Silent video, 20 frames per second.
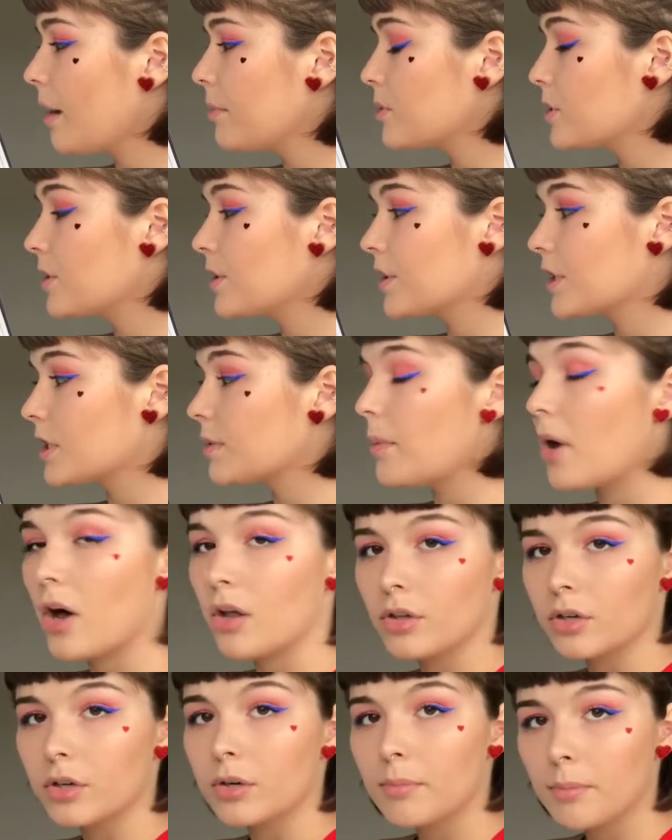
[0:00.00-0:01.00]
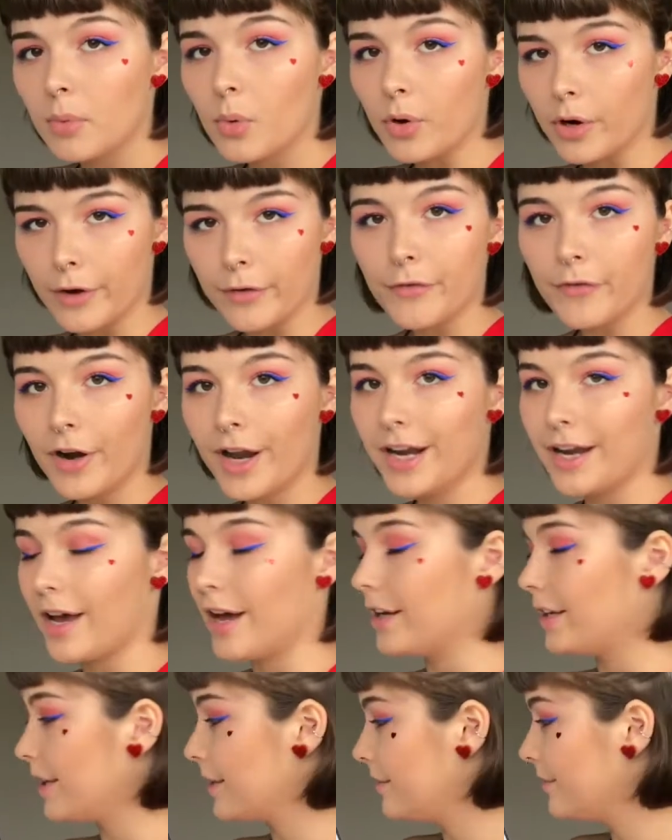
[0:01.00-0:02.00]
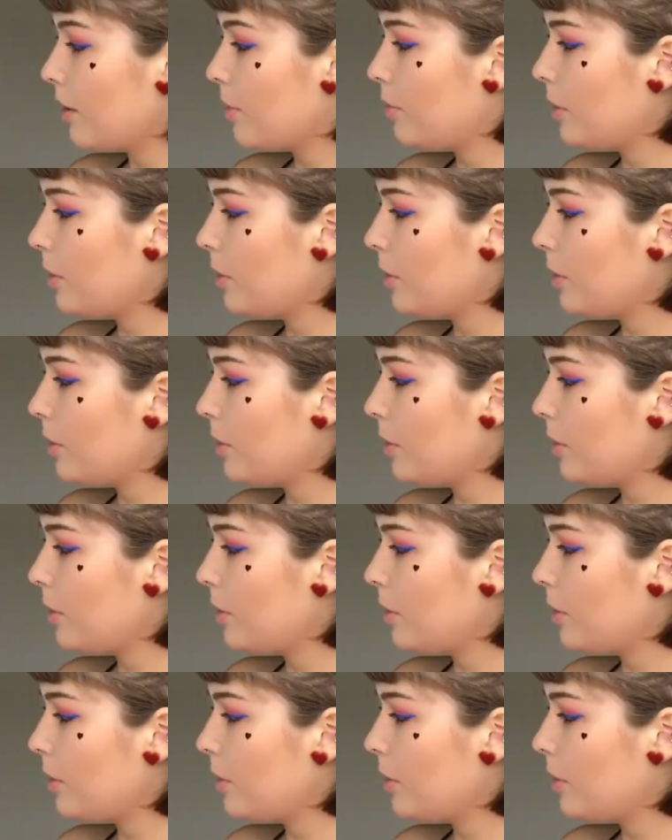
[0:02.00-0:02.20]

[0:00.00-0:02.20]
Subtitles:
I'm just a smaller, more afraid onion.